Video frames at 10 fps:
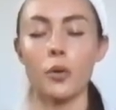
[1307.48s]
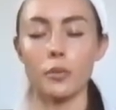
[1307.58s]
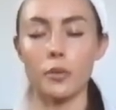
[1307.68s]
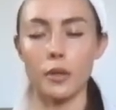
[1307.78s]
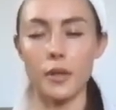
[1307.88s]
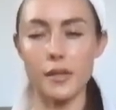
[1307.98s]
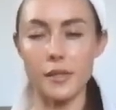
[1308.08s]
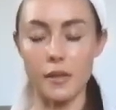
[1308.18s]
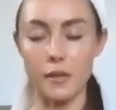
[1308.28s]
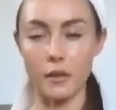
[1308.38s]

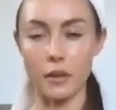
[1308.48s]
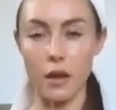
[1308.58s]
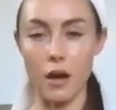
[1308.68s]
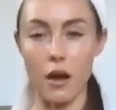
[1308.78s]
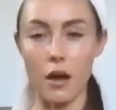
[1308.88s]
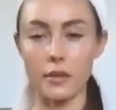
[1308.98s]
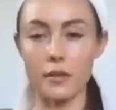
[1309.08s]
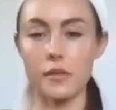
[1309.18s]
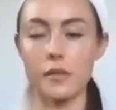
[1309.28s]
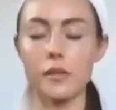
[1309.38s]
Releasing the
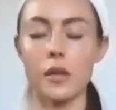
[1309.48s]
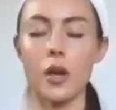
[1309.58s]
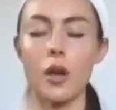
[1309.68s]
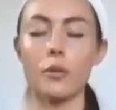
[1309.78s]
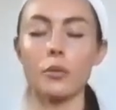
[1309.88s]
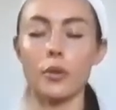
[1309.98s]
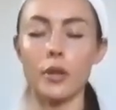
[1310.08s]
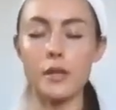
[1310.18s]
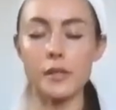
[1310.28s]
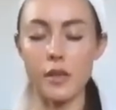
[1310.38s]
locks,
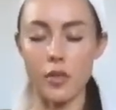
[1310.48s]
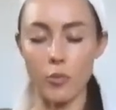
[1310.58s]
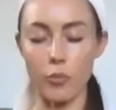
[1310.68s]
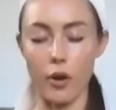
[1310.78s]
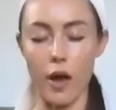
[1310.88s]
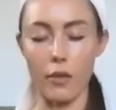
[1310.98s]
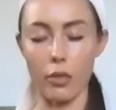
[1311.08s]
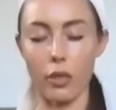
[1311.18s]
releasing the breath.